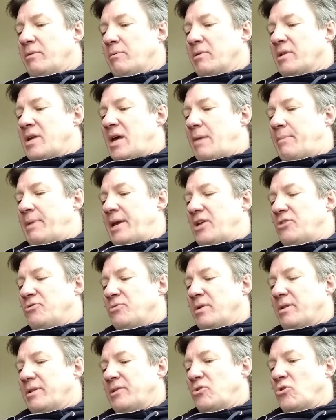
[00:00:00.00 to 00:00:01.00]
was coming
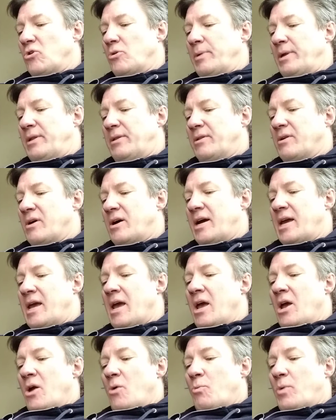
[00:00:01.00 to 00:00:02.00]
into a stormy sky,
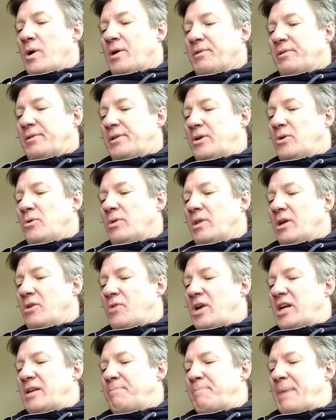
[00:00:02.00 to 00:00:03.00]
while still the
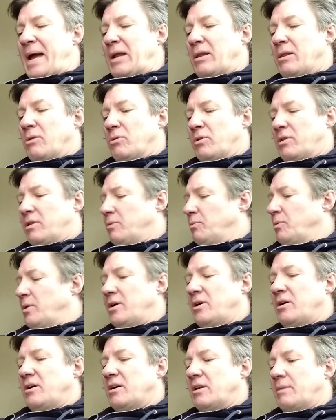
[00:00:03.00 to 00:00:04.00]
great bats
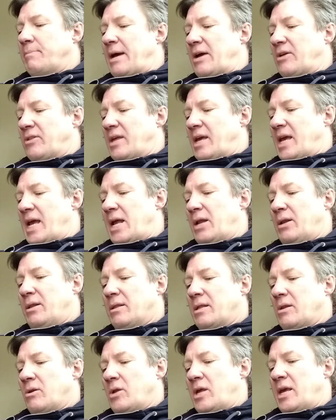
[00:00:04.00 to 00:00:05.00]
swirled about the
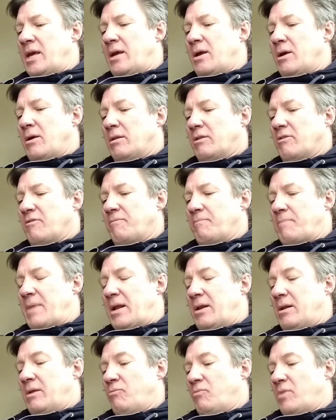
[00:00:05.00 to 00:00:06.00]
heads and ears of
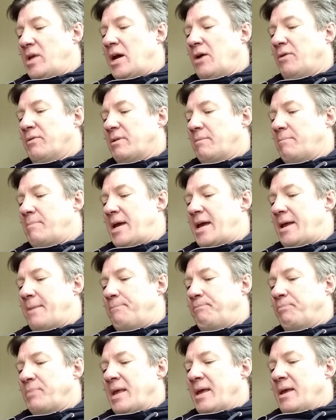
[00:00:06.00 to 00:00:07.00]
men, elves and
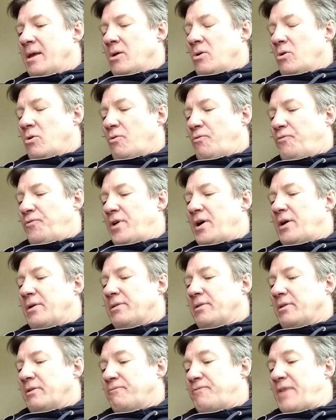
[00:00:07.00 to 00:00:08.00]
men, or
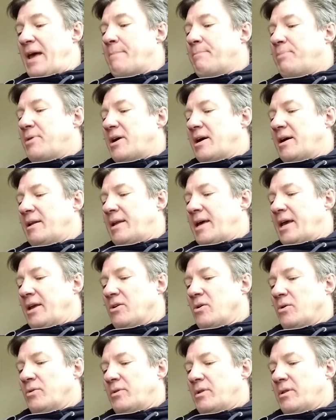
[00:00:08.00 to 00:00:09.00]
fastened
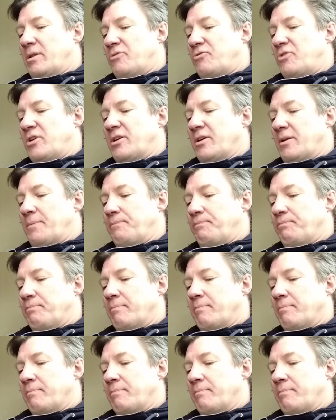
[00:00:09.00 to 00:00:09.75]
vampire-like on the stricken.